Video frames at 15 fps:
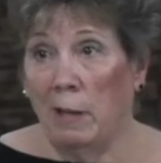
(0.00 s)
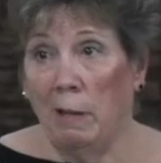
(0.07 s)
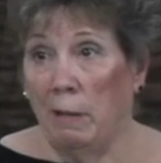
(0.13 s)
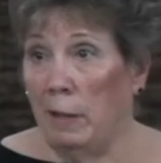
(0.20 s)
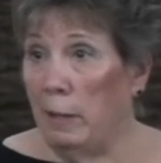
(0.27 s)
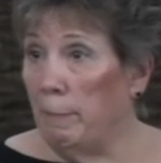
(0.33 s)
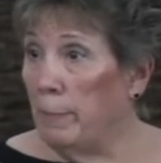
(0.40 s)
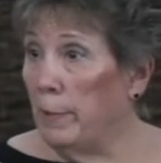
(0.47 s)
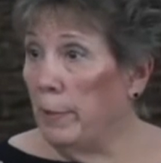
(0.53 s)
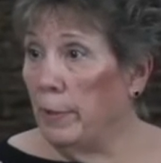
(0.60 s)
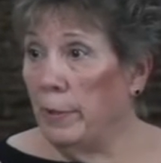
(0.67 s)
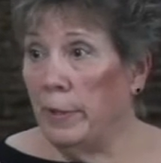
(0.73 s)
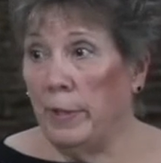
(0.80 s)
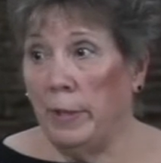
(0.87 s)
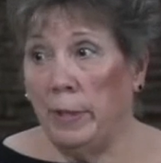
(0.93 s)
I like
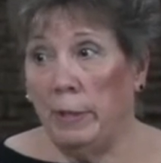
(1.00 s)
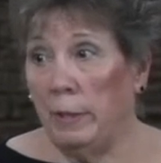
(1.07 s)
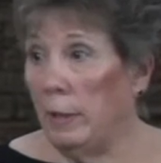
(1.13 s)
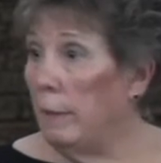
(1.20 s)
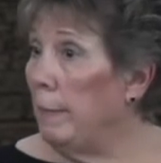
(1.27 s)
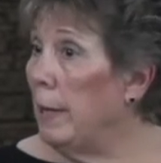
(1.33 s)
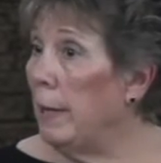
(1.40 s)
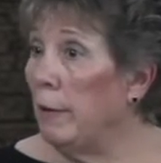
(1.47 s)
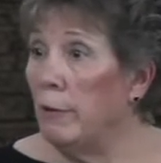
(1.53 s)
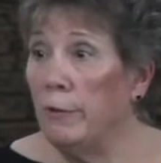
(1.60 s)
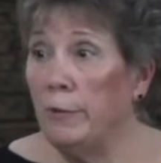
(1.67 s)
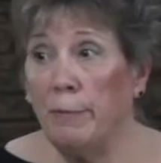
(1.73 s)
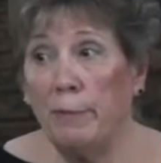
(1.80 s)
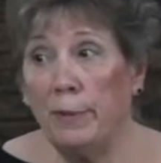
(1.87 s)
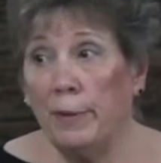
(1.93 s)
Burger King. I'm not
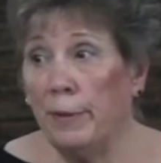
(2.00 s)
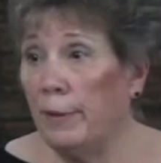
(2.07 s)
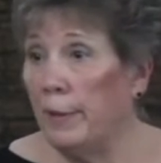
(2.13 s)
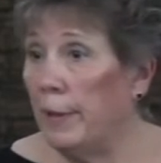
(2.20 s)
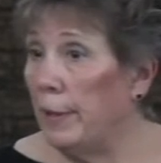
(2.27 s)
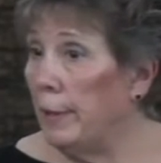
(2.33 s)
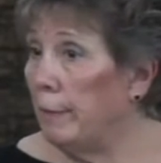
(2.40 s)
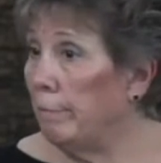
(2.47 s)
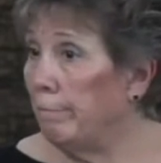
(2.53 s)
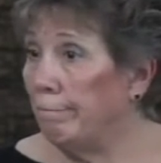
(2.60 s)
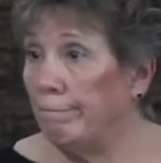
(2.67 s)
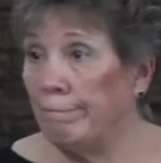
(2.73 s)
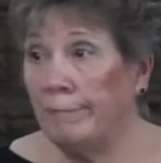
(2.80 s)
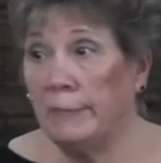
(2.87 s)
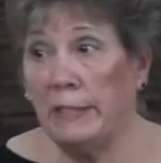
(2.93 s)
going to Burger King.
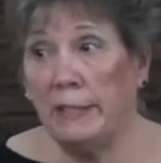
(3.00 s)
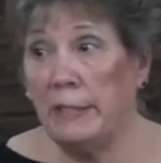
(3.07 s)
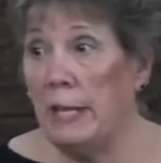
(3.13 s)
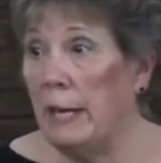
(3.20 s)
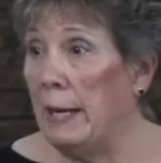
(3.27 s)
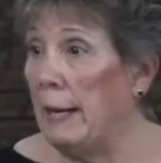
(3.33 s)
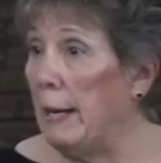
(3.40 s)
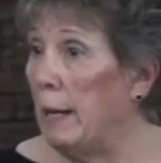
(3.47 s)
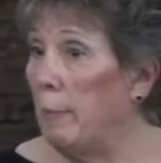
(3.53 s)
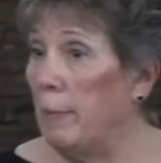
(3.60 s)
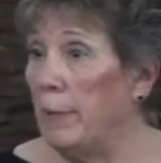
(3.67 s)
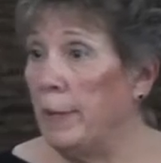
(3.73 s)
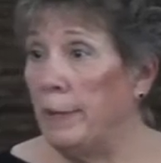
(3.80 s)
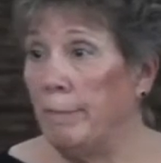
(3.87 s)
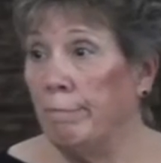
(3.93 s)
It's not
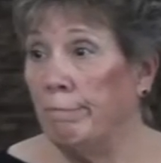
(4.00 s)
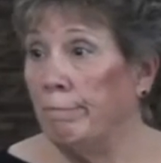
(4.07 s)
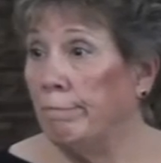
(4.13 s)
happening.